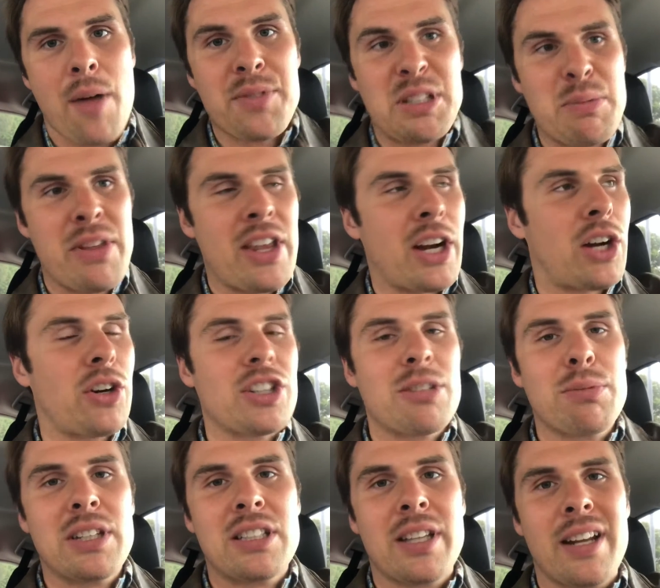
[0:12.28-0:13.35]
Something that occurred
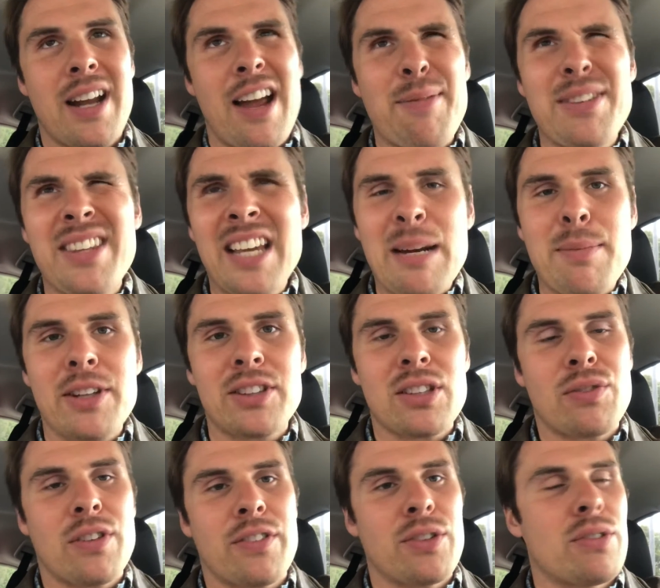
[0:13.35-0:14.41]
to me today, I've been thinking about
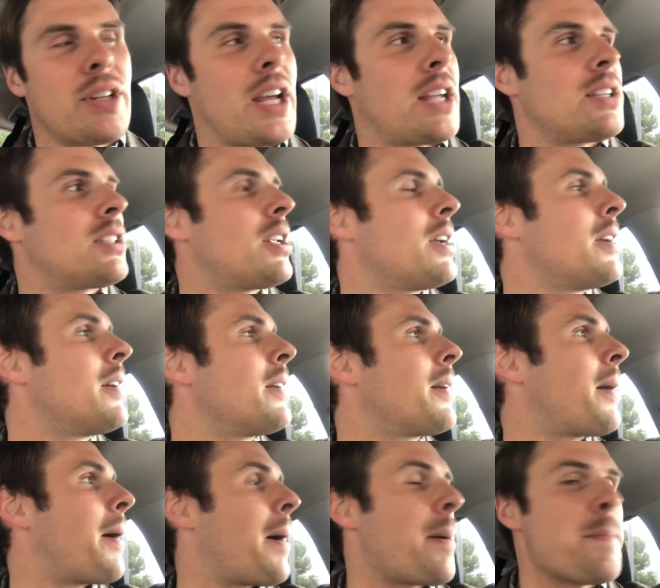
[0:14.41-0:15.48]
this for a few days.
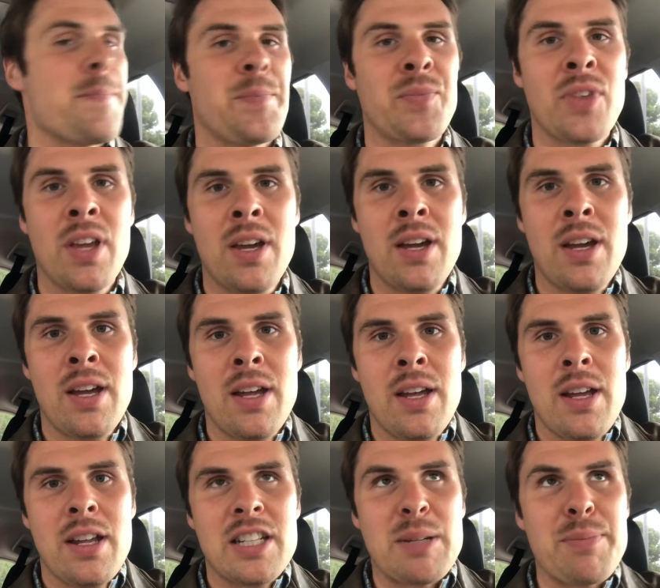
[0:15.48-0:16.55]

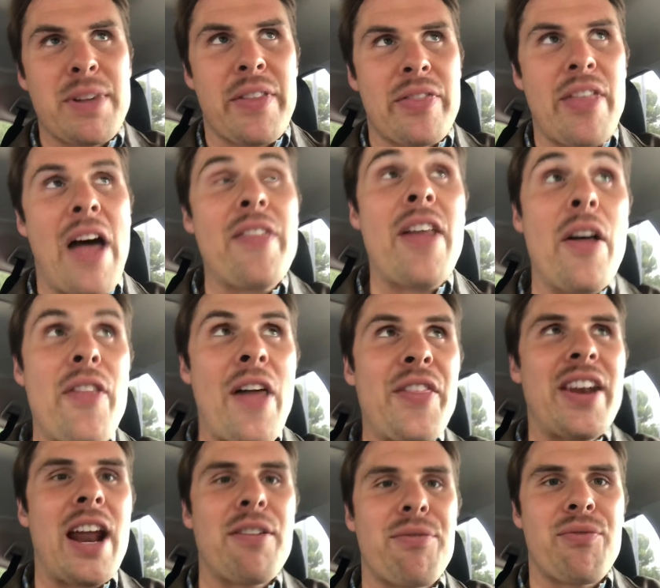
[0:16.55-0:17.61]
Something not
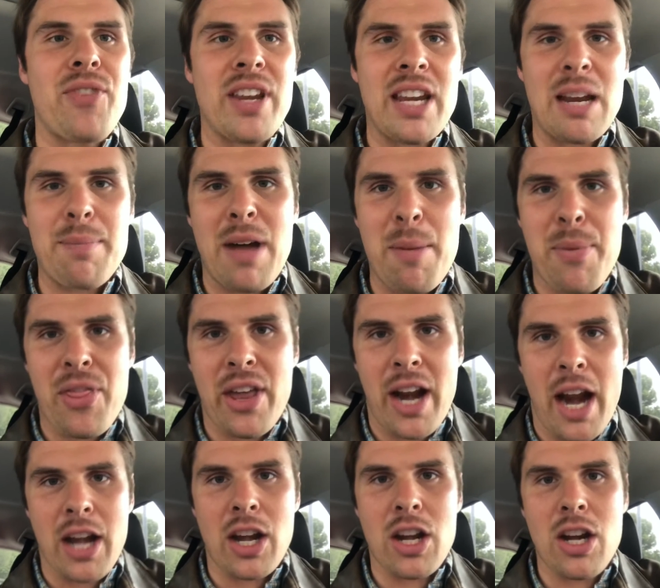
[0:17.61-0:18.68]
that I'm thinking about, but
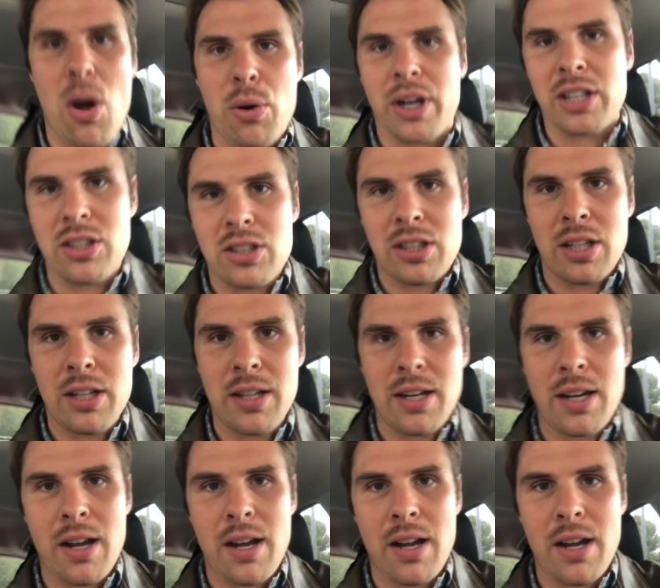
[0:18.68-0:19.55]
that I noticed.